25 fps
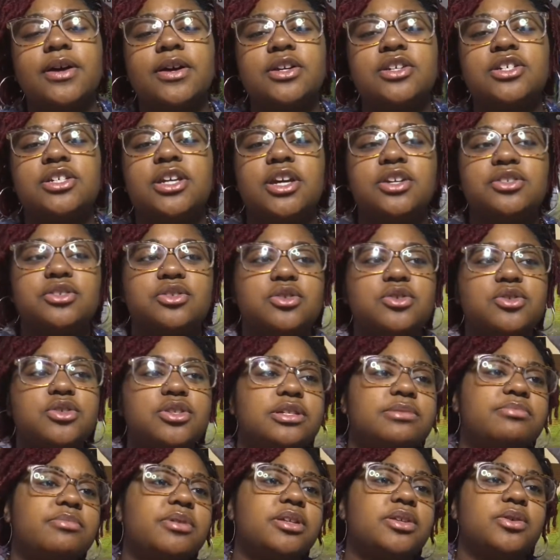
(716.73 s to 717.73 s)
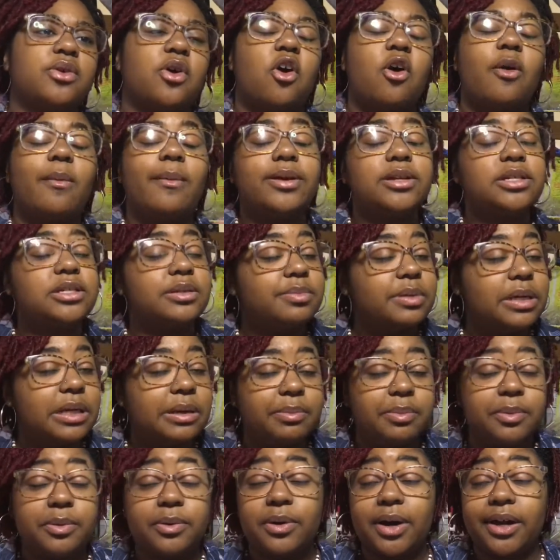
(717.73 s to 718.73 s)
she introduces me to a whole bunch of
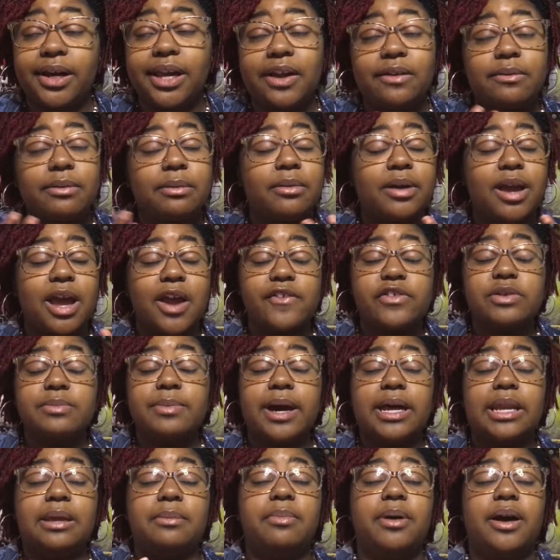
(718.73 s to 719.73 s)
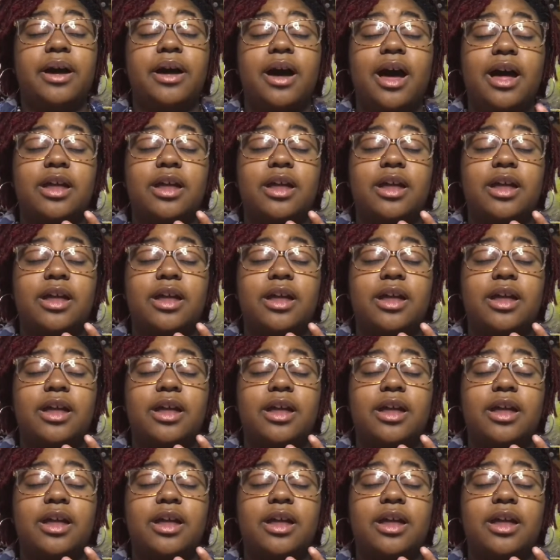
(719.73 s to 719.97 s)
people. I can't remember everybody, but